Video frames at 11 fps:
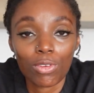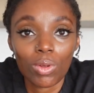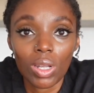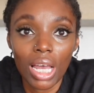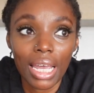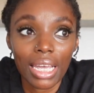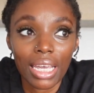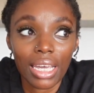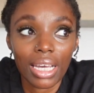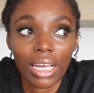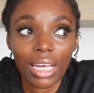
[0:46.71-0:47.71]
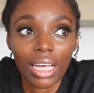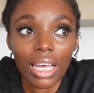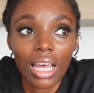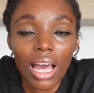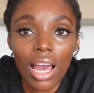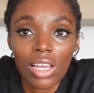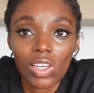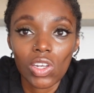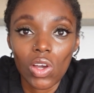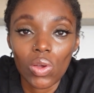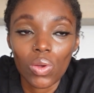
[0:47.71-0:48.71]
feel like, you
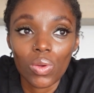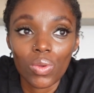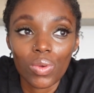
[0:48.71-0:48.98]
know,